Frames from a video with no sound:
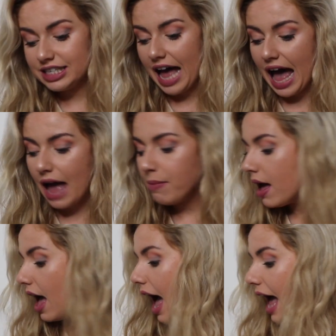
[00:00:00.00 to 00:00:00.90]
time.
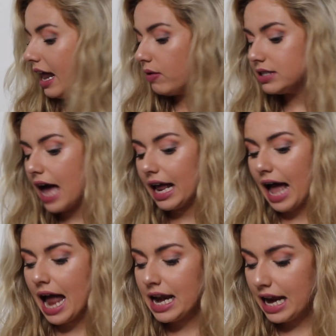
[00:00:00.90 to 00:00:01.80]
And I was like,
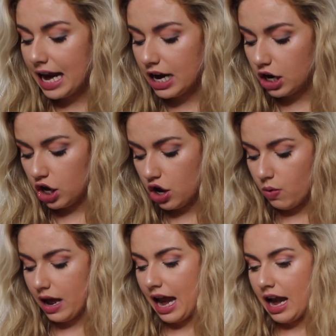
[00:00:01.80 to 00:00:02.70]
I need
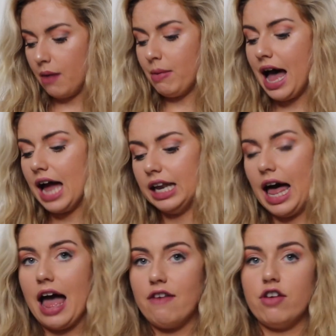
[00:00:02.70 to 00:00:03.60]
you in my
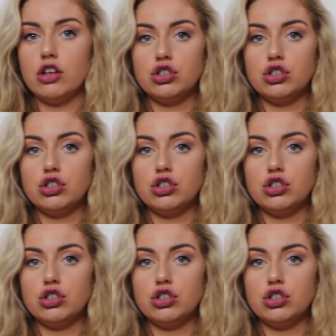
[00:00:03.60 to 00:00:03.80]
life.